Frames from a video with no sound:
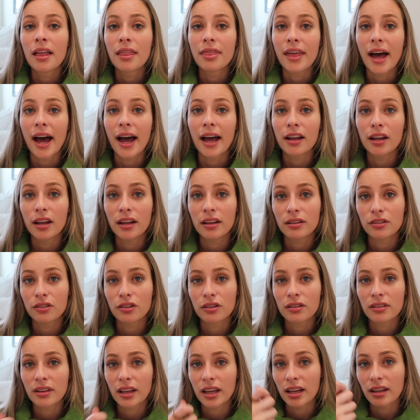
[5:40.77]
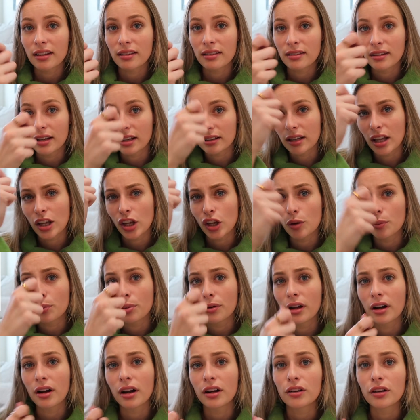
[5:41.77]
That is just like a stick that you
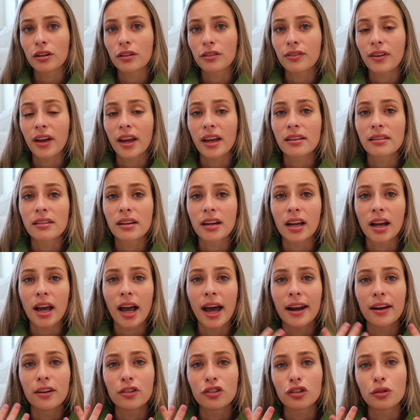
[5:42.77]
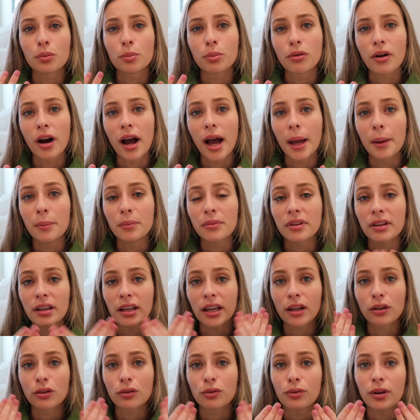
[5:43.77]
put on your face and it kind of just primes and
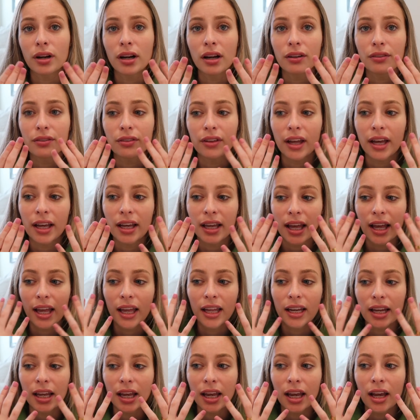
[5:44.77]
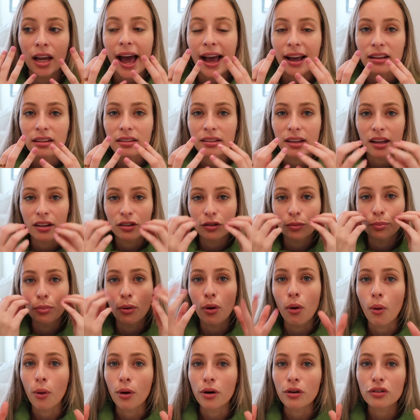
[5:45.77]
gets rid of like any excess
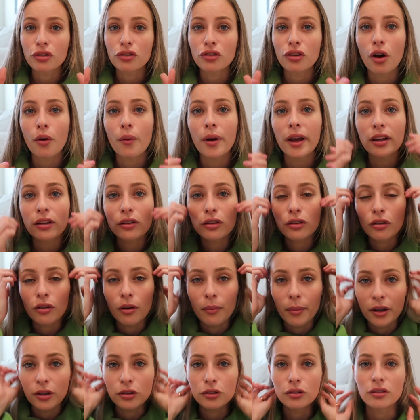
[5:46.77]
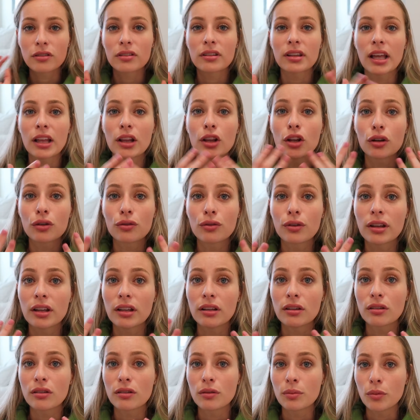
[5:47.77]
pore showing, so it makes your skin look
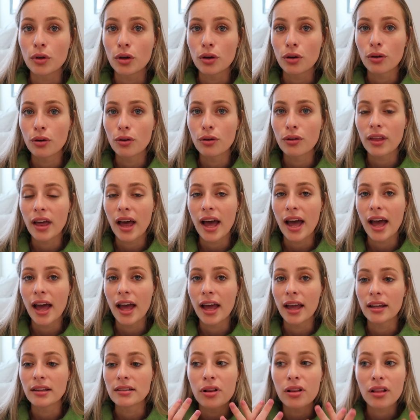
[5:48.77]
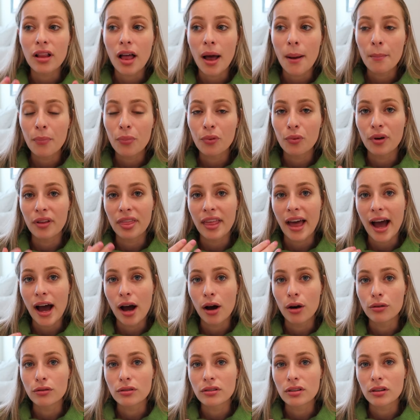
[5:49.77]
really smooth and plump
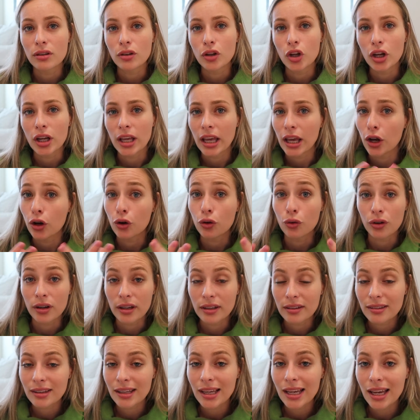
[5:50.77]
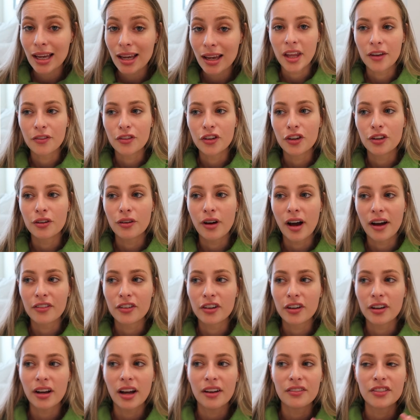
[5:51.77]
without looking greasy. If you
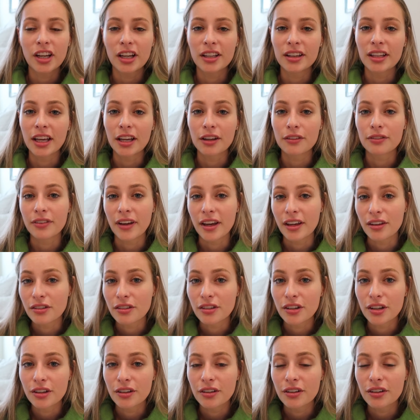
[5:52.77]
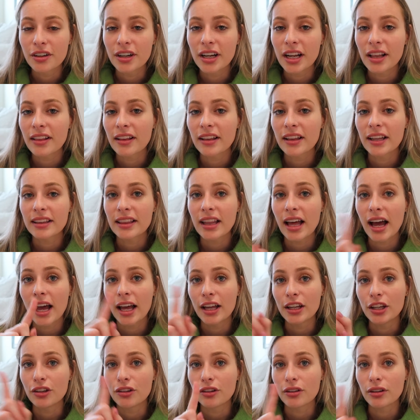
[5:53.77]
ever have done like Facetune or anything like
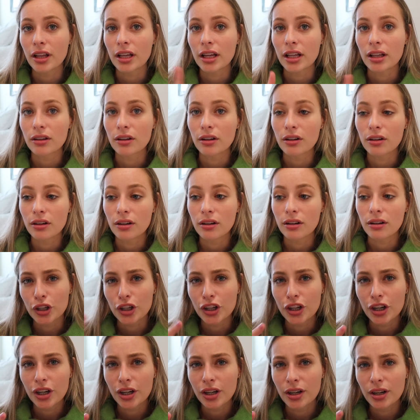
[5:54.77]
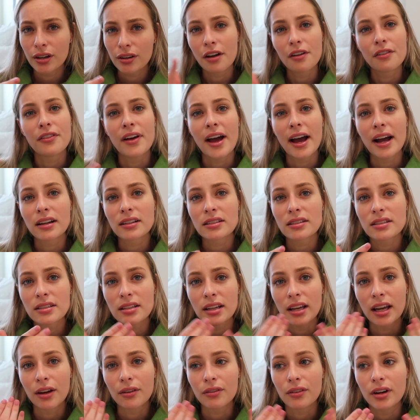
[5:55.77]
that and you do like a little blur effect
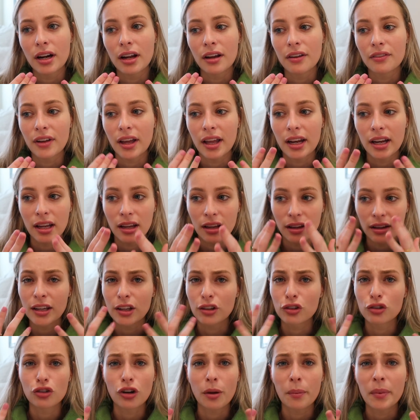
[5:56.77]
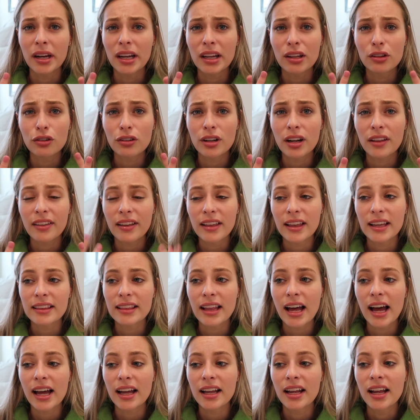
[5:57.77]
to get rid of any extremities or anything like
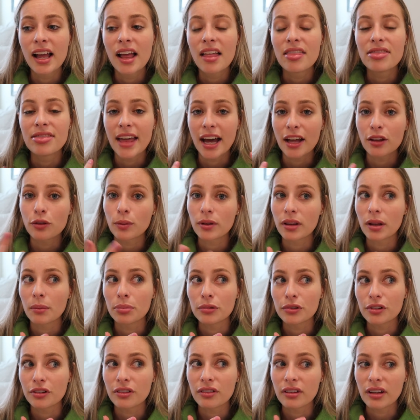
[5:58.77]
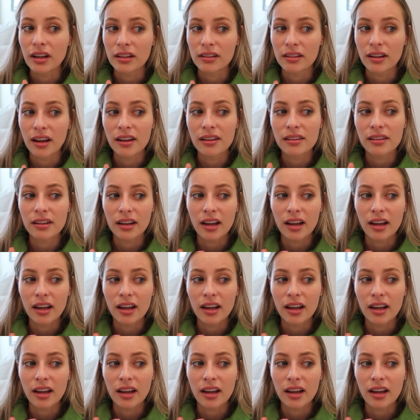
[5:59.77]
that, that's what the Blur Stick does.